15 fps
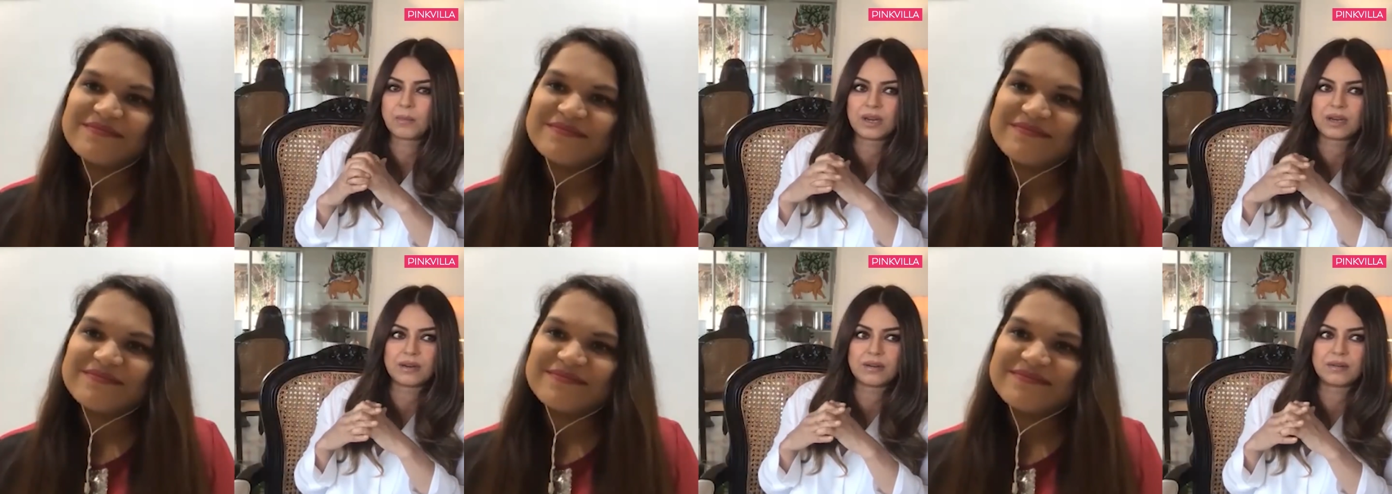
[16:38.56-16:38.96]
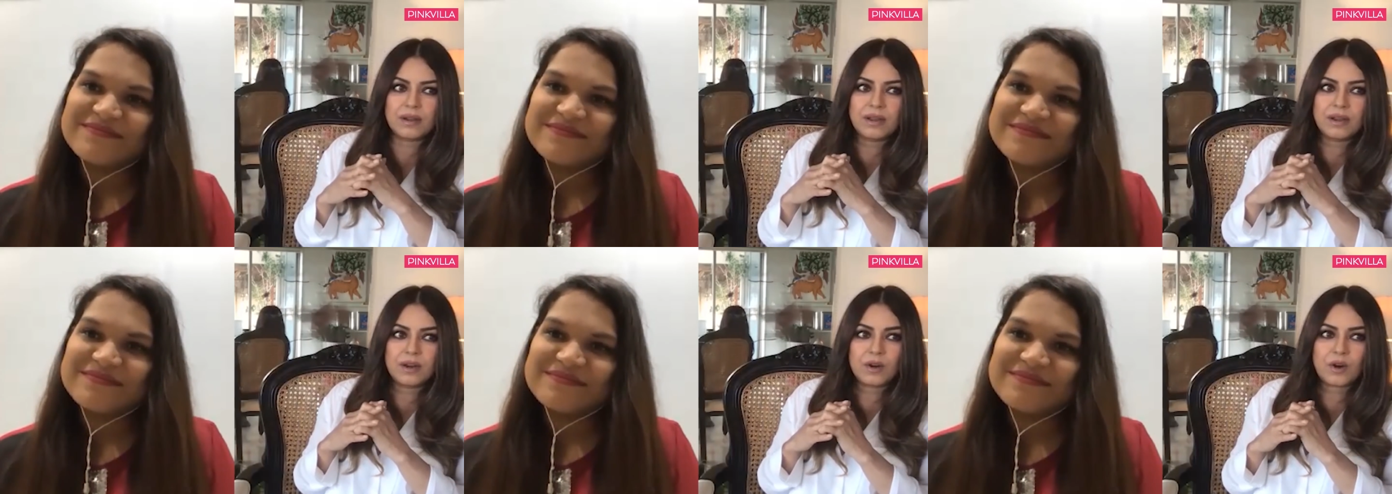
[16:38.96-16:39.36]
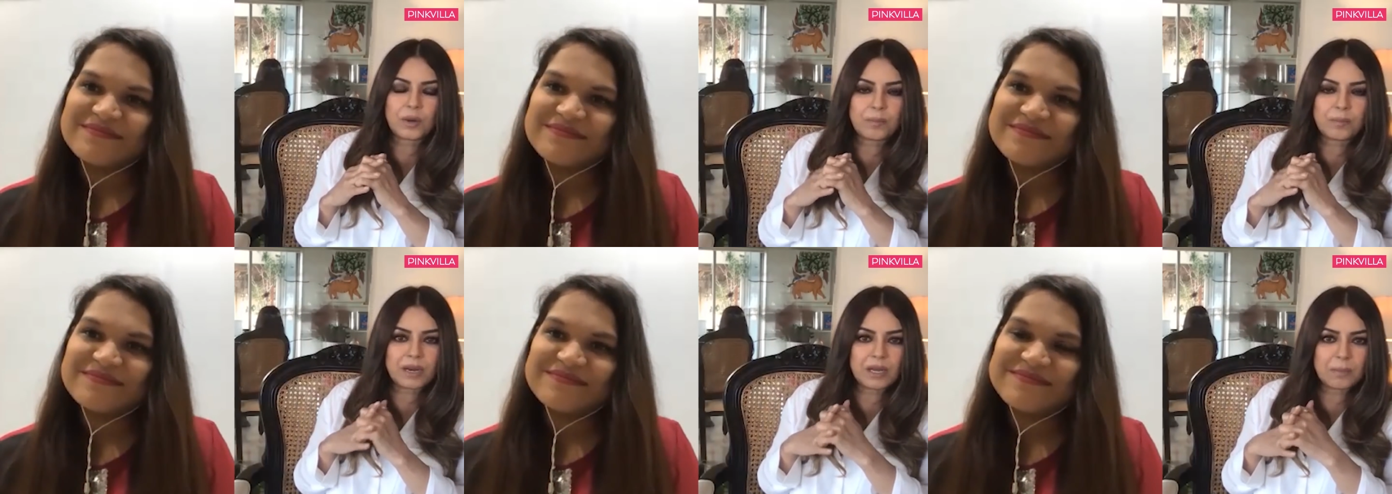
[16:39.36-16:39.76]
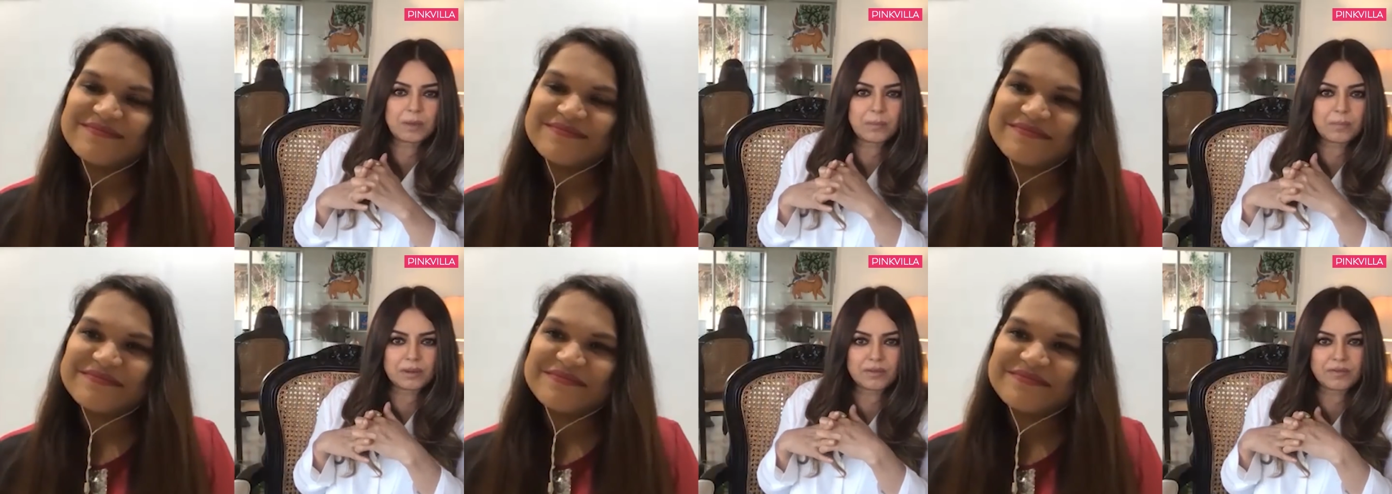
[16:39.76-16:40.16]
Speaker 1: when not many
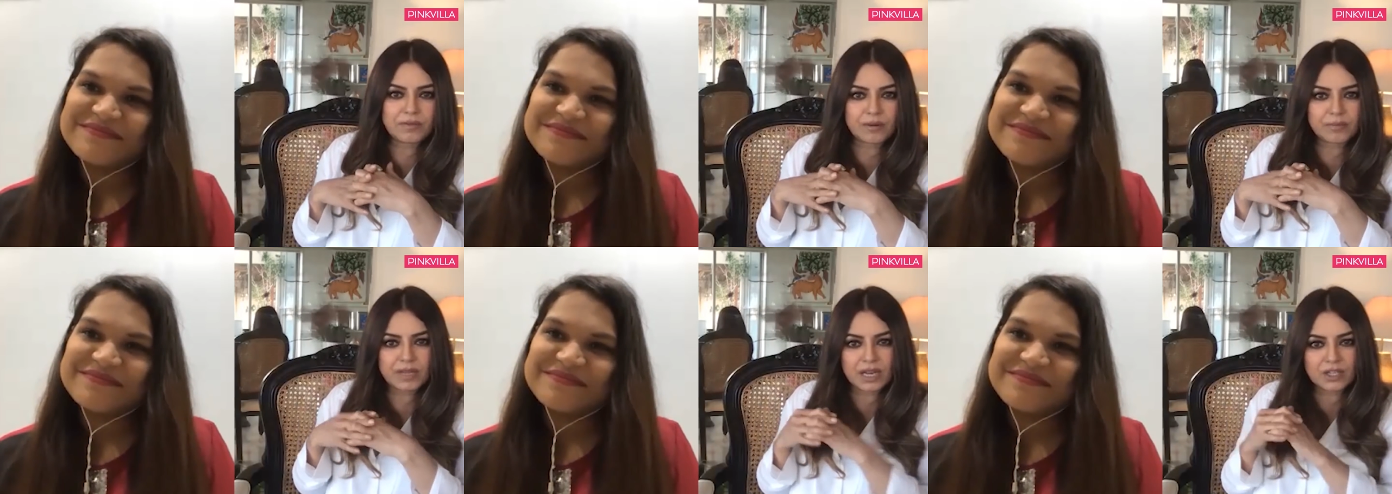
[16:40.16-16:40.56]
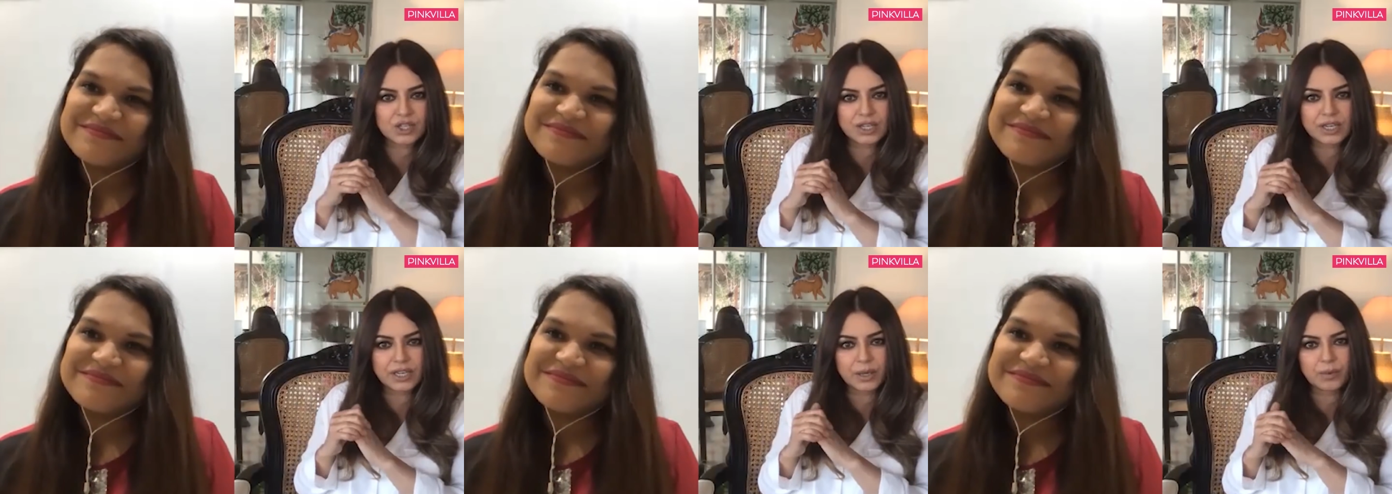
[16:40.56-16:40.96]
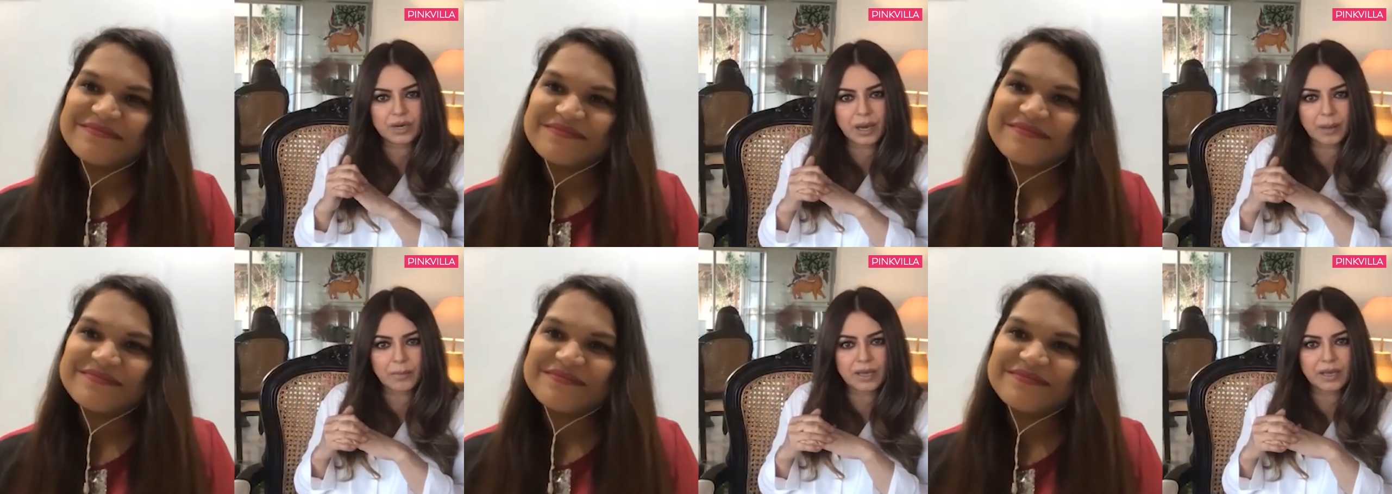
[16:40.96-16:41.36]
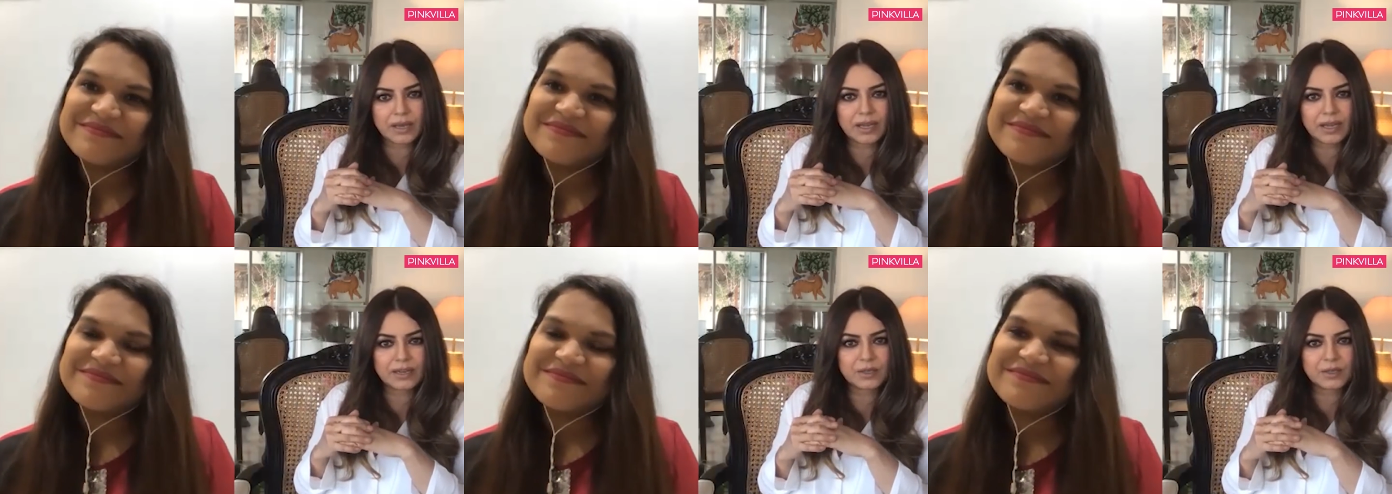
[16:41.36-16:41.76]
people from Darjeeling were coming,
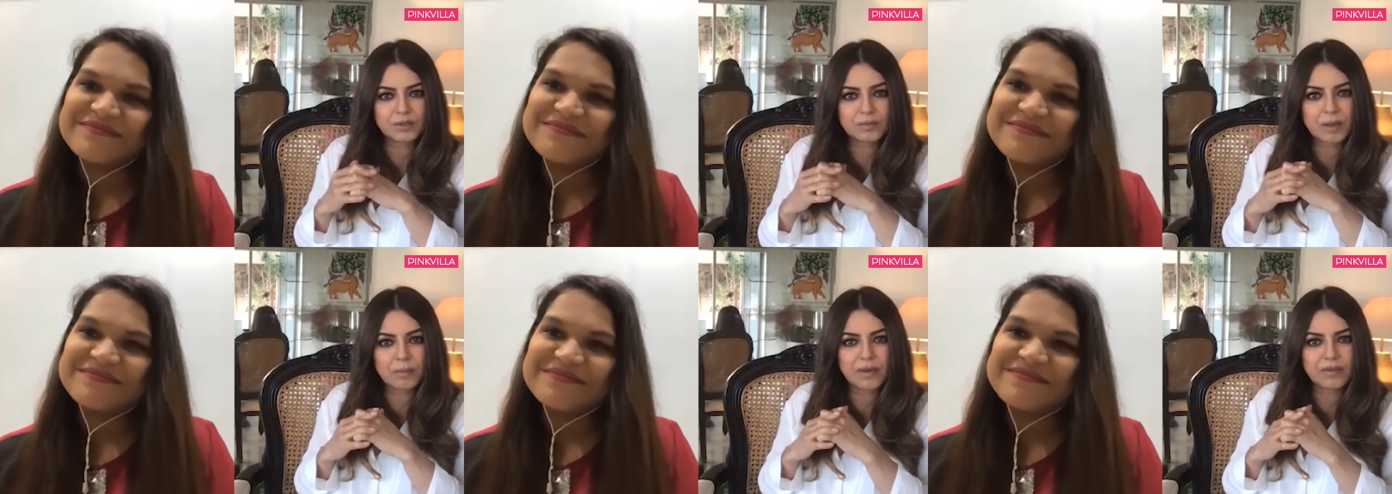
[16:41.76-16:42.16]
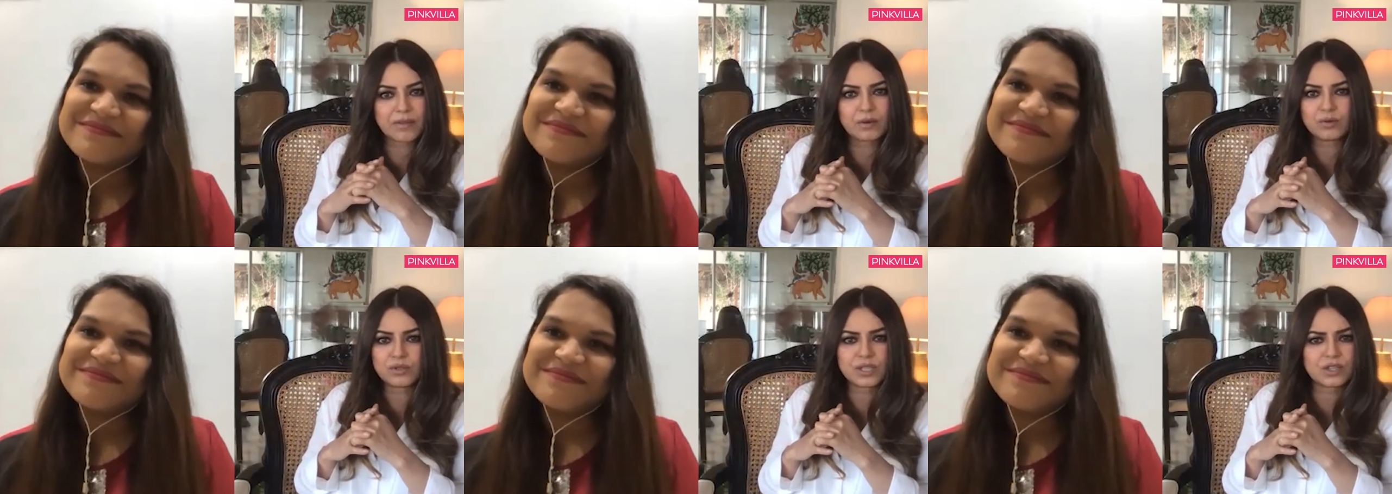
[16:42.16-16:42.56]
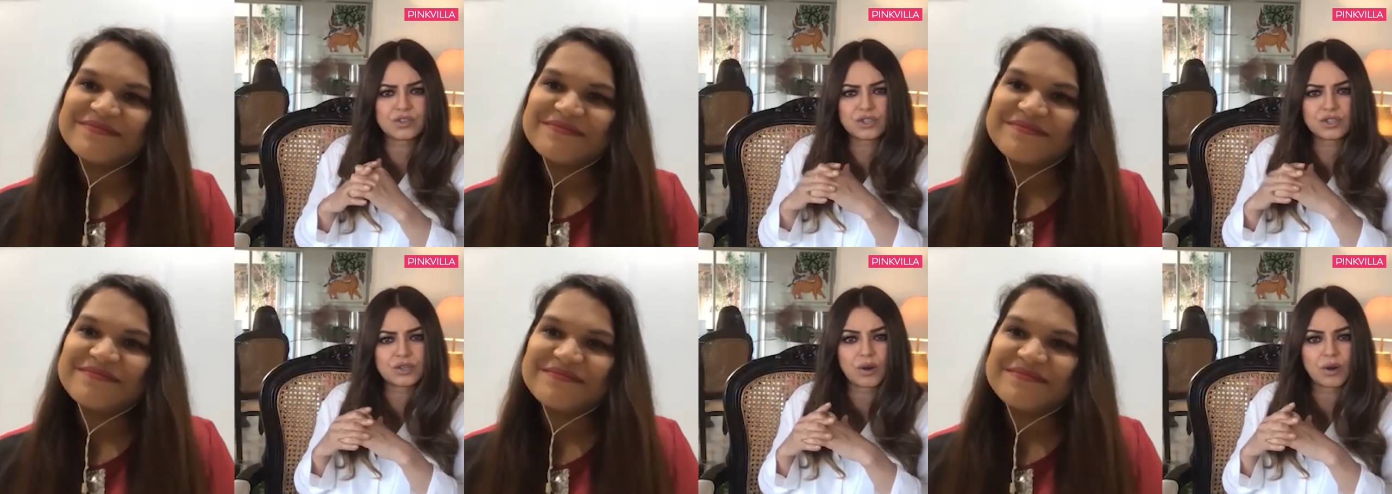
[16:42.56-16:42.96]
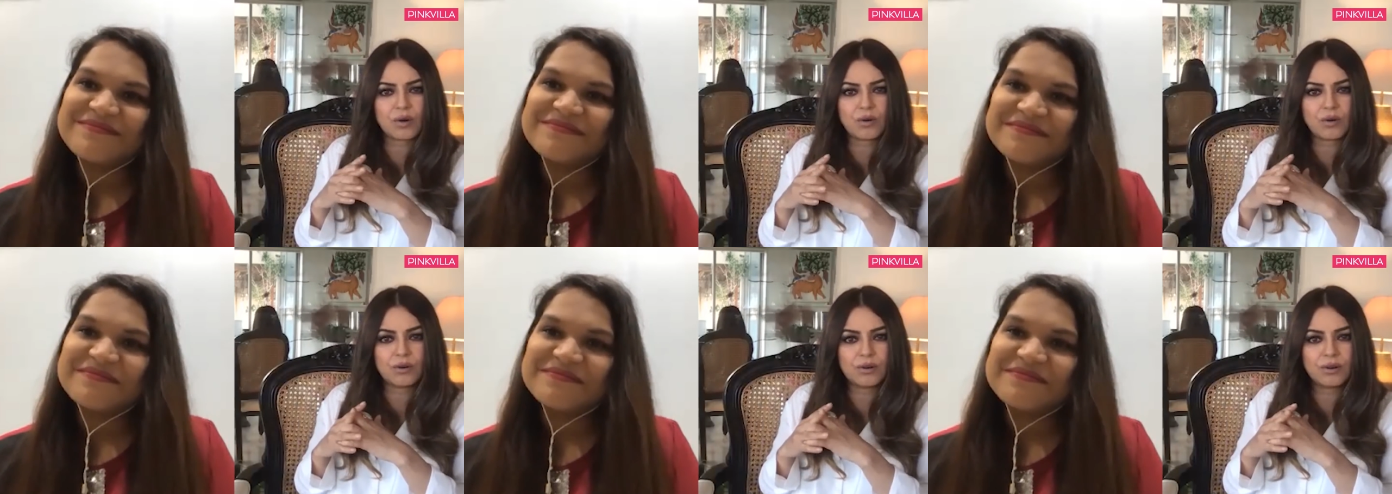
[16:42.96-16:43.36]
and it was my mother who said, just go.